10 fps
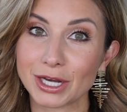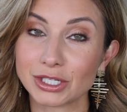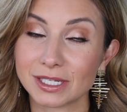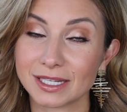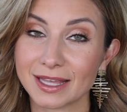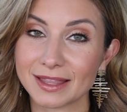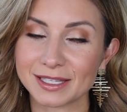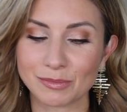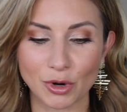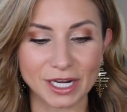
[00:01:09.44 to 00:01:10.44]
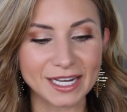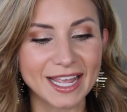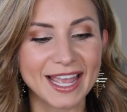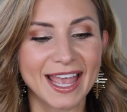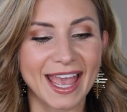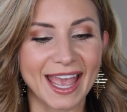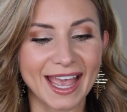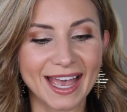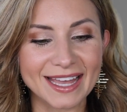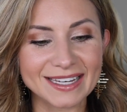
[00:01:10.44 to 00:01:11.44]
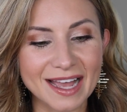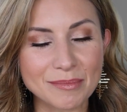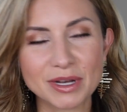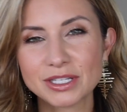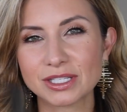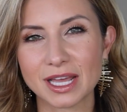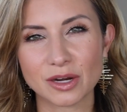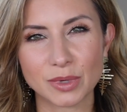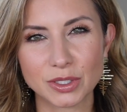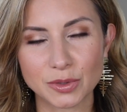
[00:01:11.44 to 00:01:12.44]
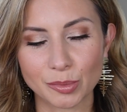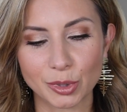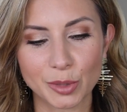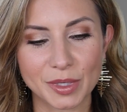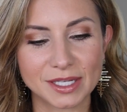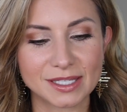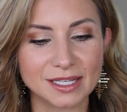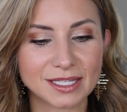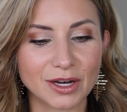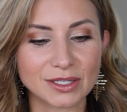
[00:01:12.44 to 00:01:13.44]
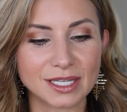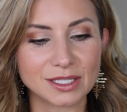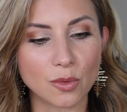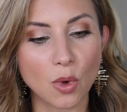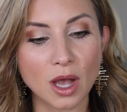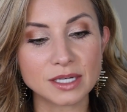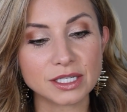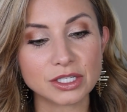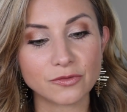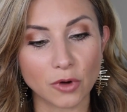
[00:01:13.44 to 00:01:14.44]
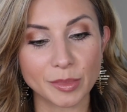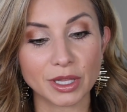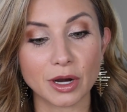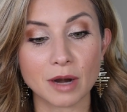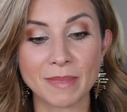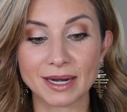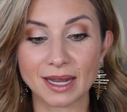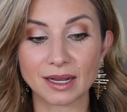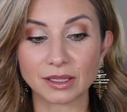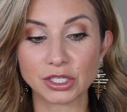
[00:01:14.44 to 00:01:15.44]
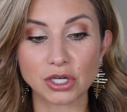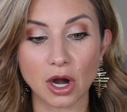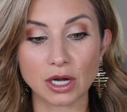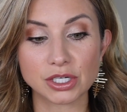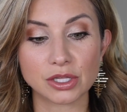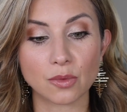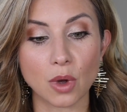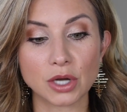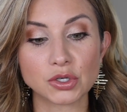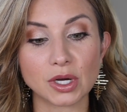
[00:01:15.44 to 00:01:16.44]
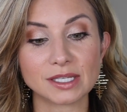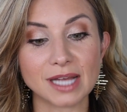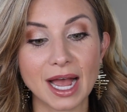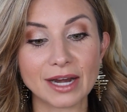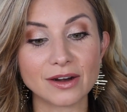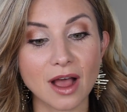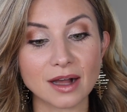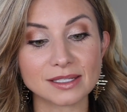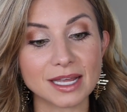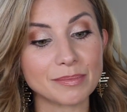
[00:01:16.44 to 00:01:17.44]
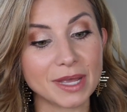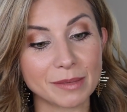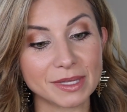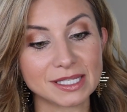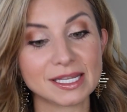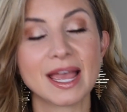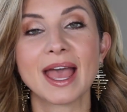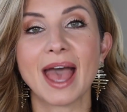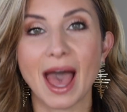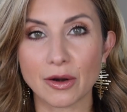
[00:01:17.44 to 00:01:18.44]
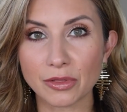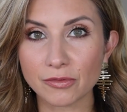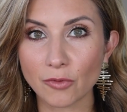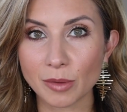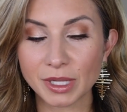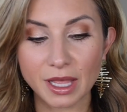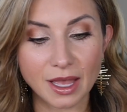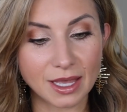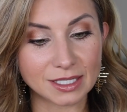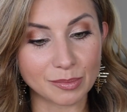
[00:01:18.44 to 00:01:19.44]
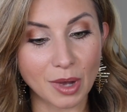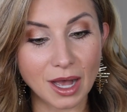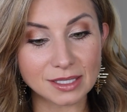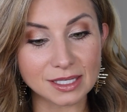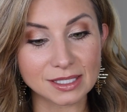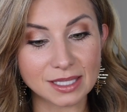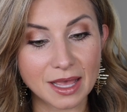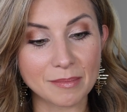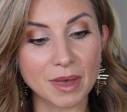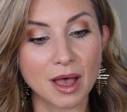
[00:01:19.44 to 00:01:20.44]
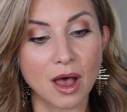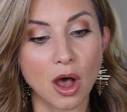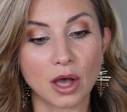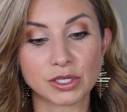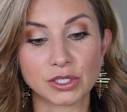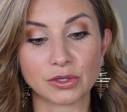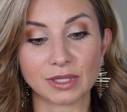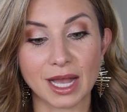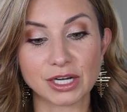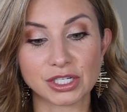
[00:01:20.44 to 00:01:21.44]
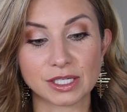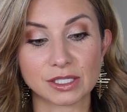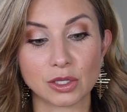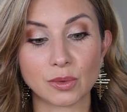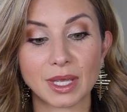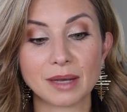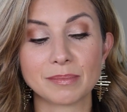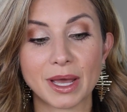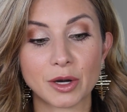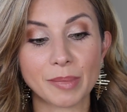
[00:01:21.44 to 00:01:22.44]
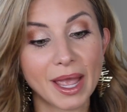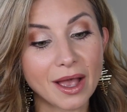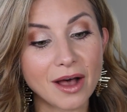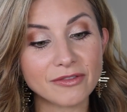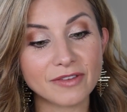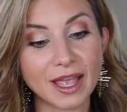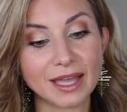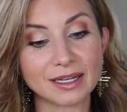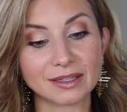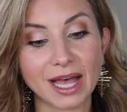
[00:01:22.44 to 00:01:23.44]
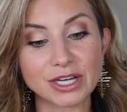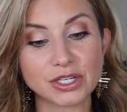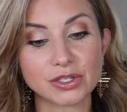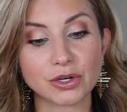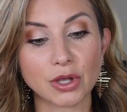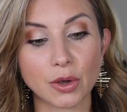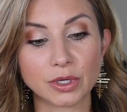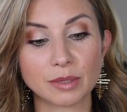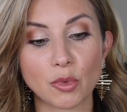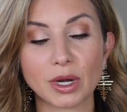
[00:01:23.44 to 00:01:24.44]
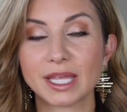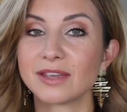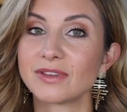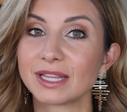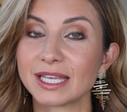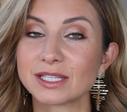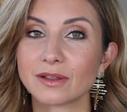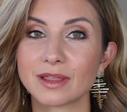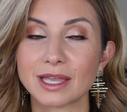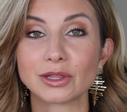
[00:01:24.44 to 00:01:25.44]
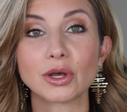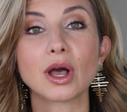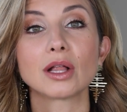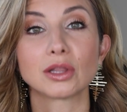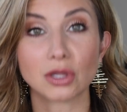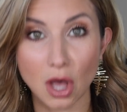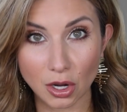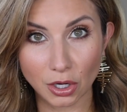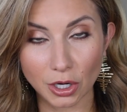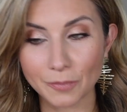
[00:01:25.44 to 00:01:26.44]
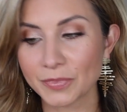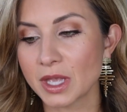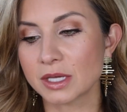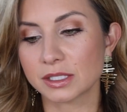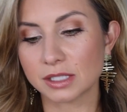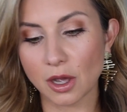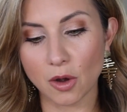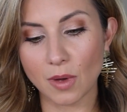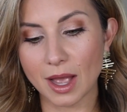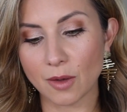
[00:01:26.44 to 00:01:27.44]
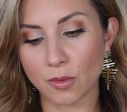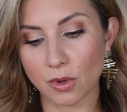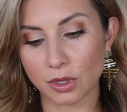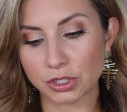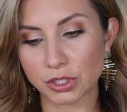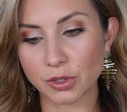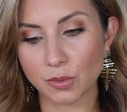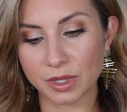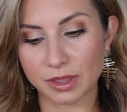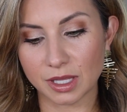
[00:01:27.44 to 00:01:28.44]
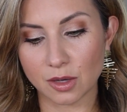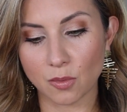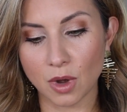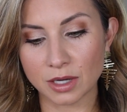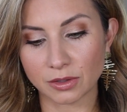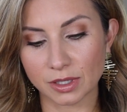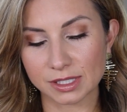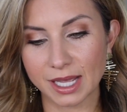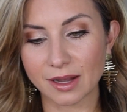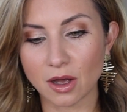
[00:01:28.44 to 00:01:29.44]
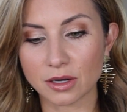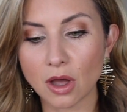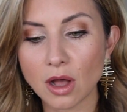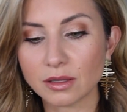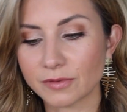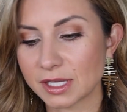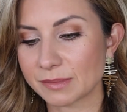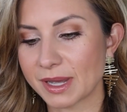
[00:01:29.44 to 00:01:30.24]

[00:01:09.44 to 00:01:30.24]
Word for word: I actually did that this morning. And and I'm going to just kind of read you the blurb that it says here. It says the wand and formula are magnetically charged. The wand draws iron oxide pigments out of the formula and deposits them onto your lashes so you get better payoff and lashes are coated more evenly so they look longer. So I will show you what the wand looks like on all of these